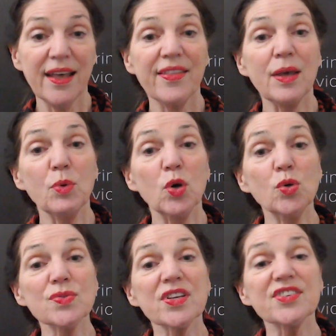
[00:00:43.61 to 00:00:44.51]
There were
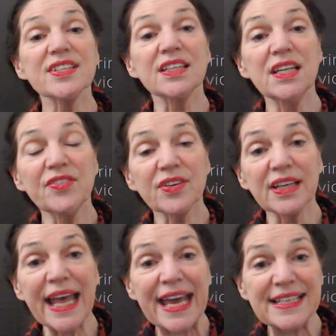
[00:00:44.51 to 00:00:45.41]
also
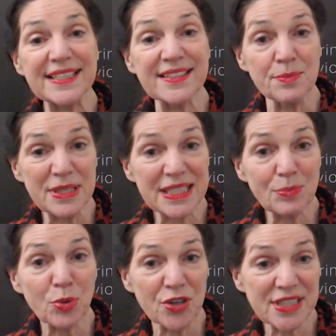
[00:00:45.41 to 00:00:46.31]
significant anti-Semitic
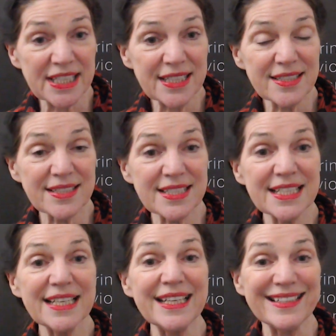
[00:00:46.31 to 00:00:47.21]
protests
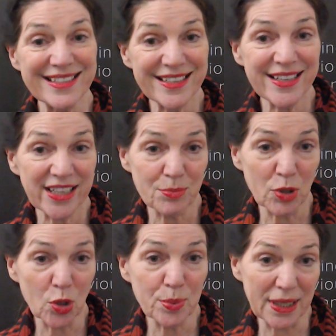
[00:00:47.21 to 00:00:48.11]
in Sydney and
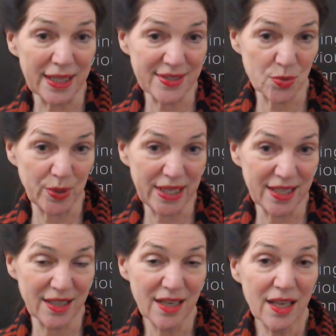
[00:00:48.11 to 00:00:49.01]
Melbourne last
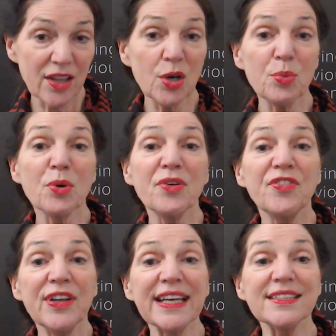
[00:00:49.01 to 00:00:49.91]
week that were
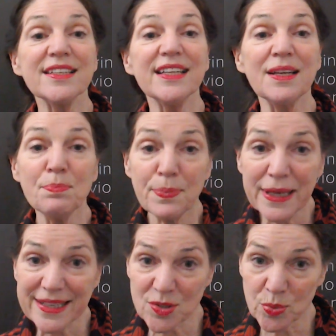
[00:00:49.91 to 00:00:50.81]
reflected in
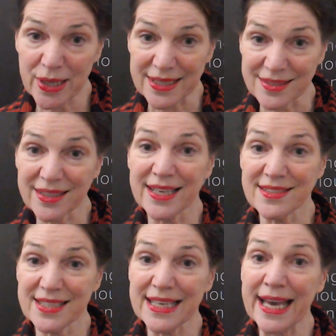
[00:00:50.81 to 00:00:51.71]
big swings
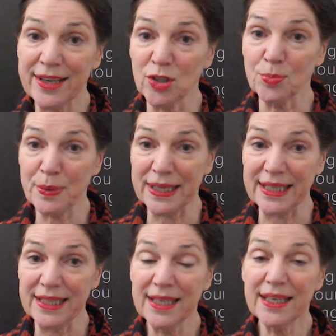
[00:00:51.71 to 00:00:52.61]
against the ALP
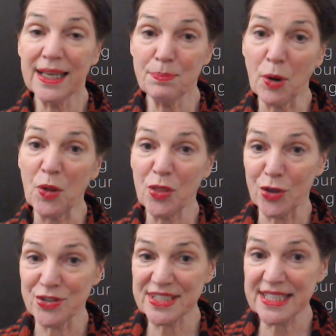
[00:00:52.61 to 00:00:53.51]
in both
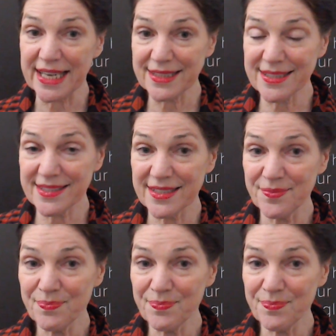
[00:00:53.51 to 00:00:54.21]
those states.